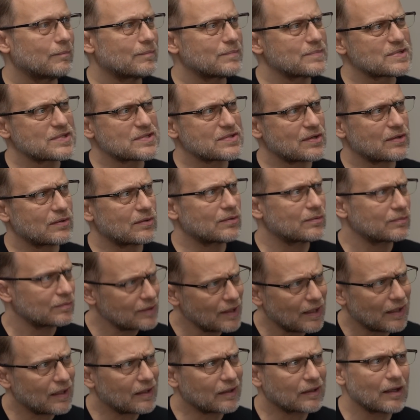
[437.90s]
So
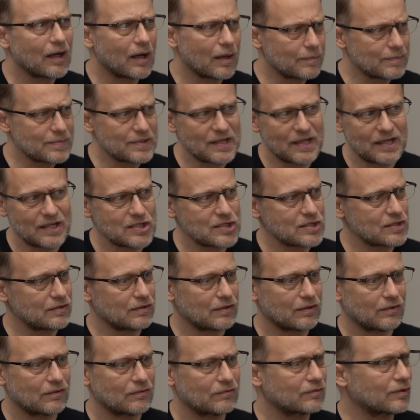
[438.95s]
yeah, a
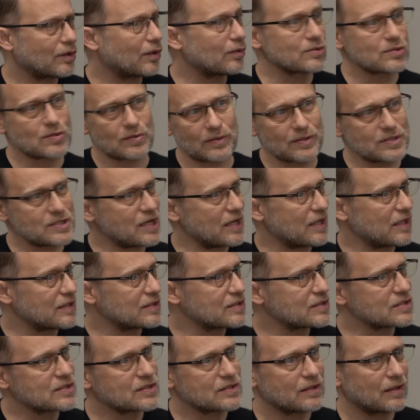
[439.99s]
combination of cultural
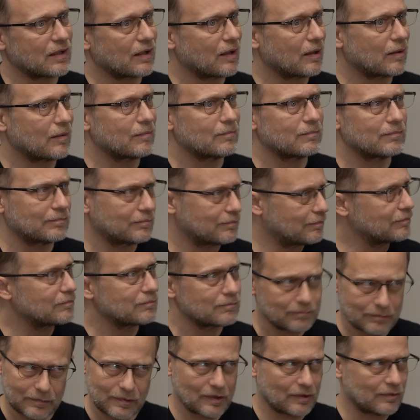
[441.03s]
change,
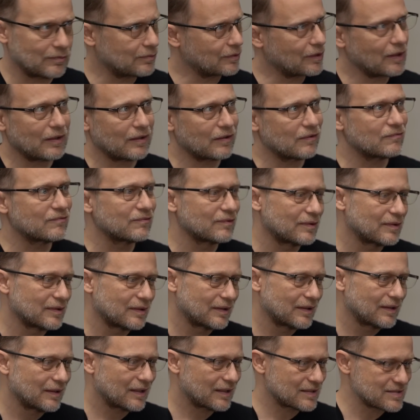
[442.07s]
kind of
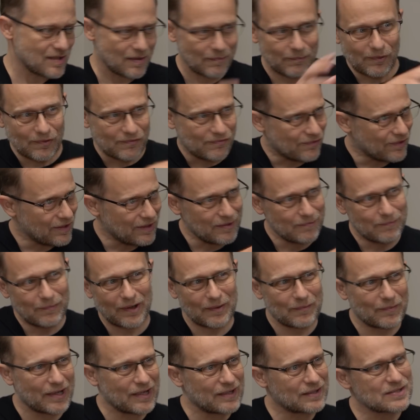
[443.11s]
exemplified by
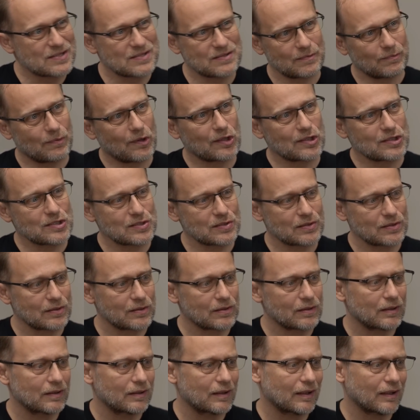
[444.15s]
Mike's
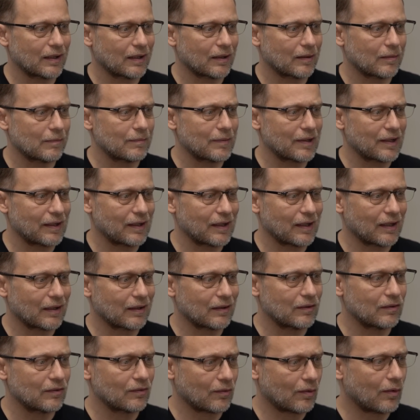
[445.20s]
departure,
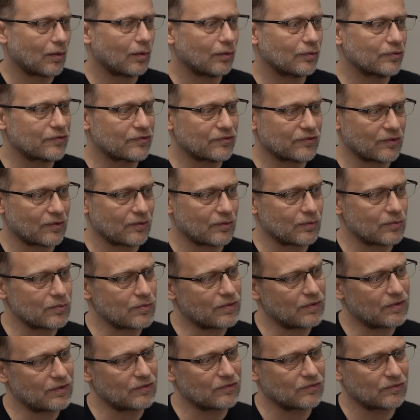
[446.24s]
and also
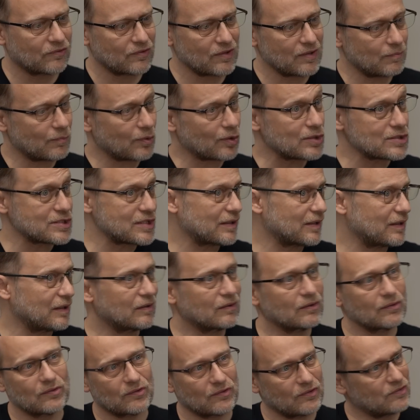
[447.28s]
this emerging
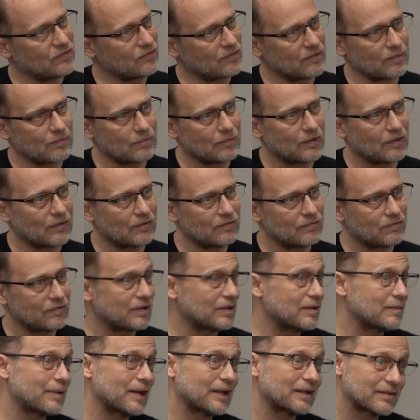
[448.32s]
ecosystem of
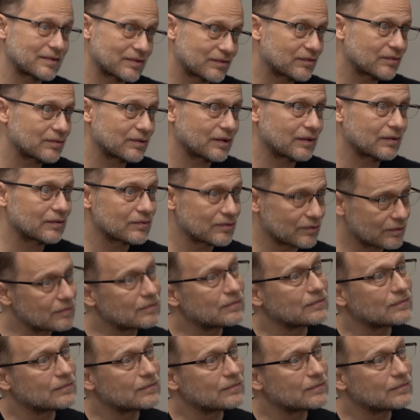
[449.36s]
independent studios.